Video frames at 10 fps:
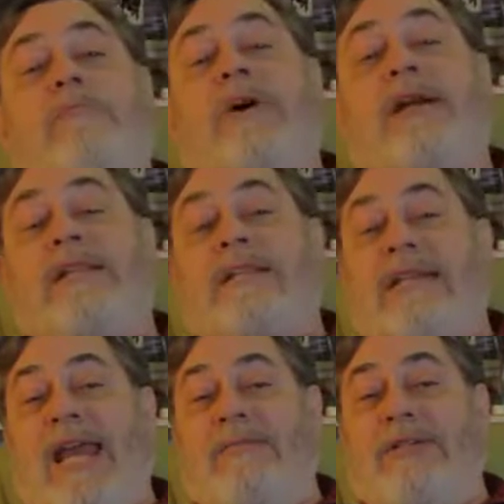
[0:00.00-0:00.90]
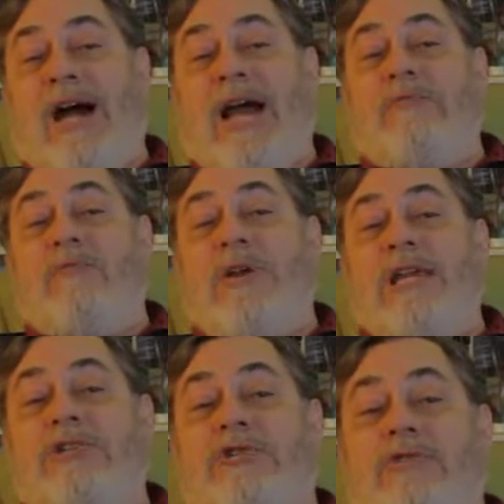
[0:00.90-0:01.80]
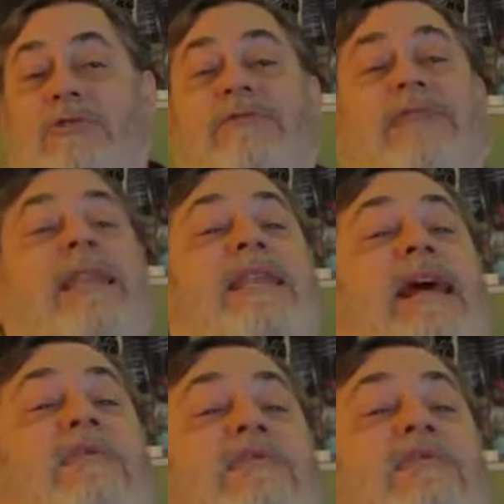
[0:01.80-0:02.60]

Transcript: But at the same time, we should defend their